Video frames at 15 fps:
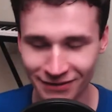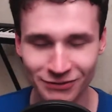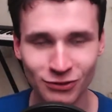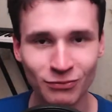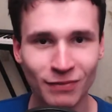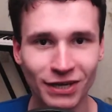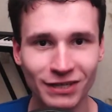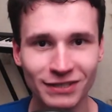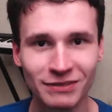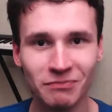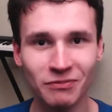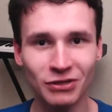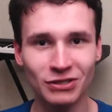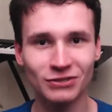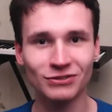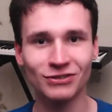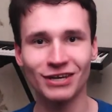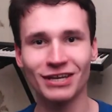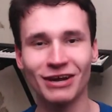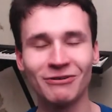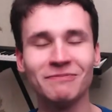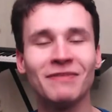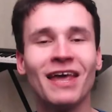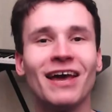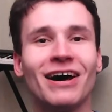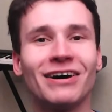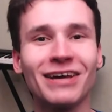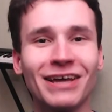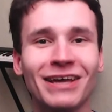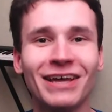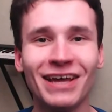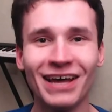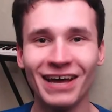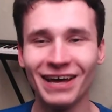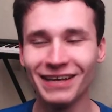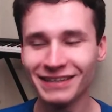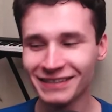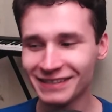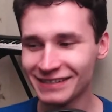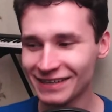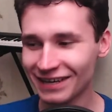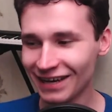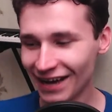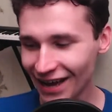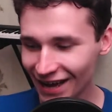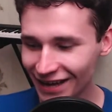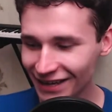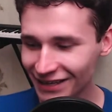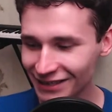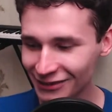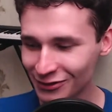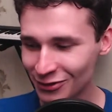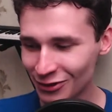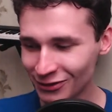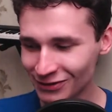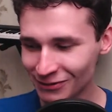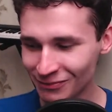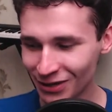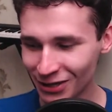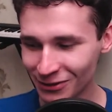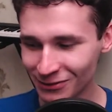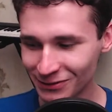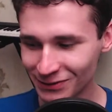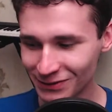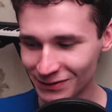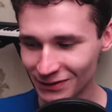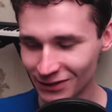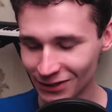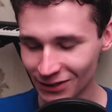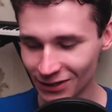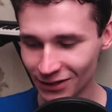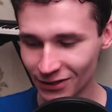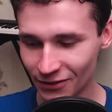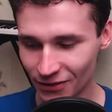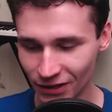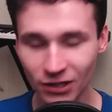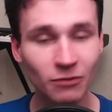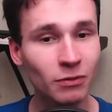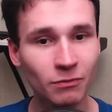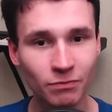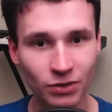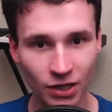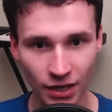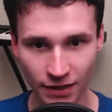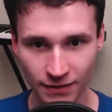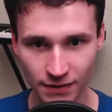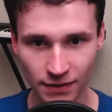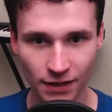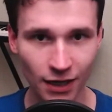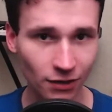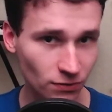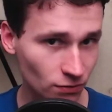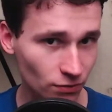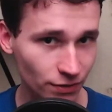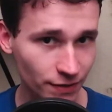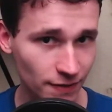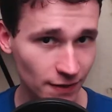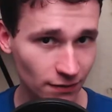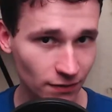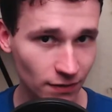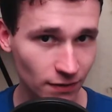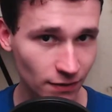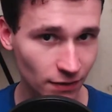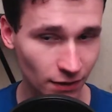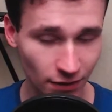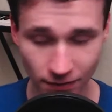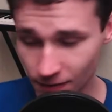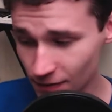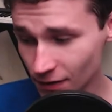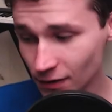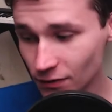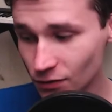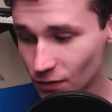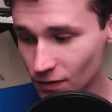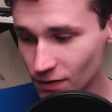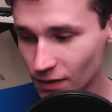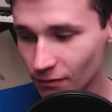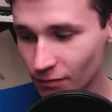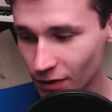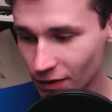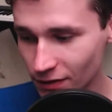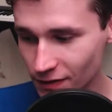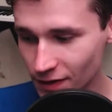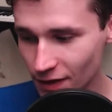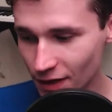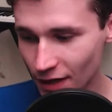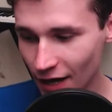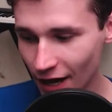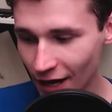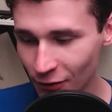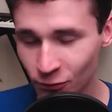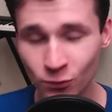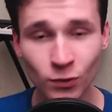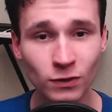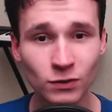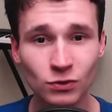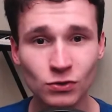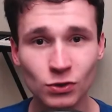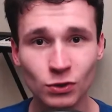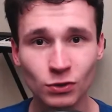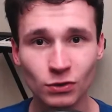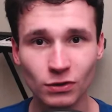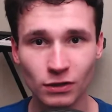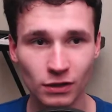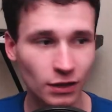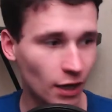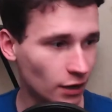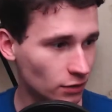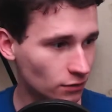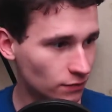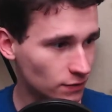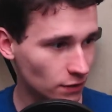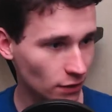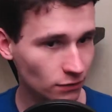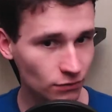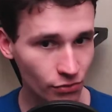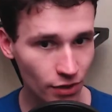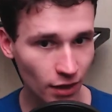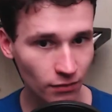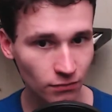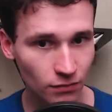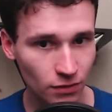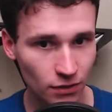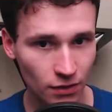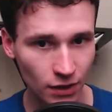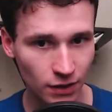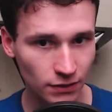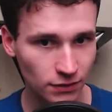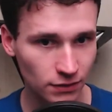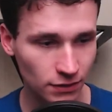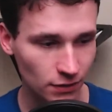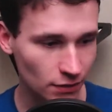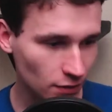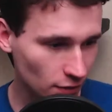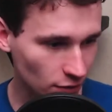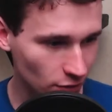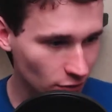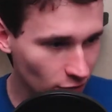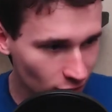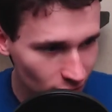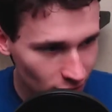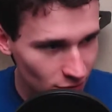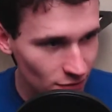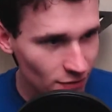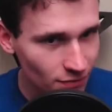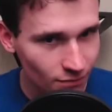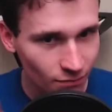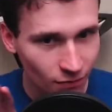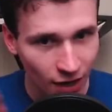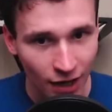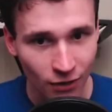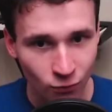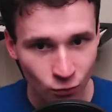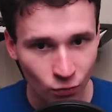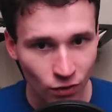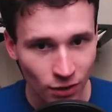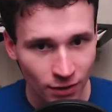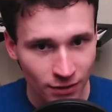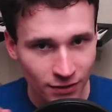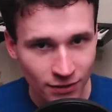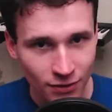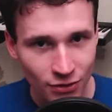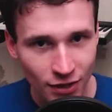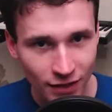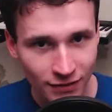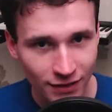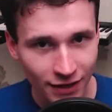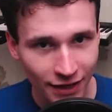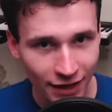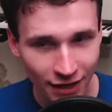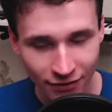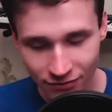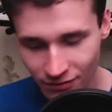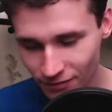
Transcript: to make it important right now. Okay, and uh, I thought about the Nobel Prize, how to receive it. It's interesting because I want to kind of say to them that here's my work that I have